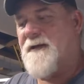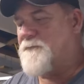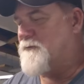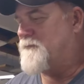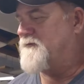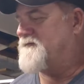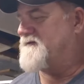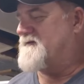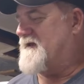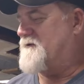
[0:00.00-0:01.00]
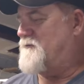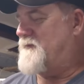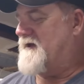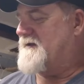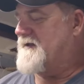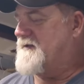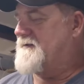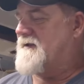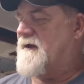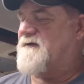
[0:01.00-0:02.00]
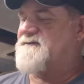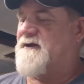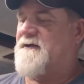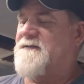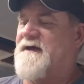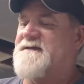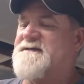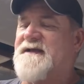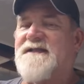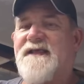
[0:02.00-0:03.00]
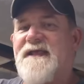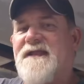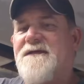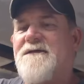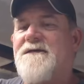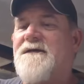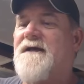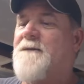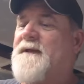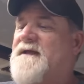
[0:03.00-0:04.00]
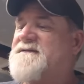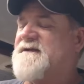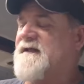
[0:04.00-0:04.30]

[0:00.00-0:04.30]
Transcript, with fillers: I'm going to put this anode back in. Now it's all nice and clean. I mean, it's